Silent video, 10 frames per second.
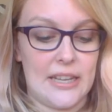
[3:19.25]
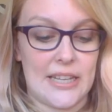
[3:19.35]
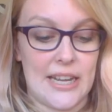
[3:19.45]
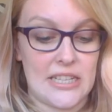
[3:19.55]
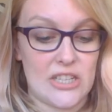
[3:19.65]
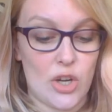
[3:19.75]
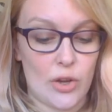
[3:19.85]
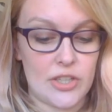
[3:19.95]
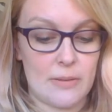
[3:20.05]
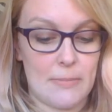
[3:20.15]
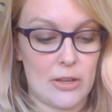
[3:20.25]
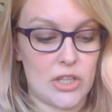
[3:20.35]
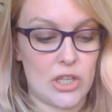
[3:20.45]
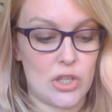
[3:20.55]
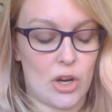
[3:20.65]
The lady tossed the
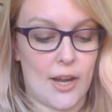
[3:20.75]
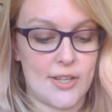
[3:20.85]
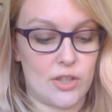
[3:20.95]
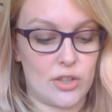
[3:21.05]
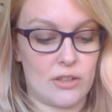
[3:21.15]
melting choc ice on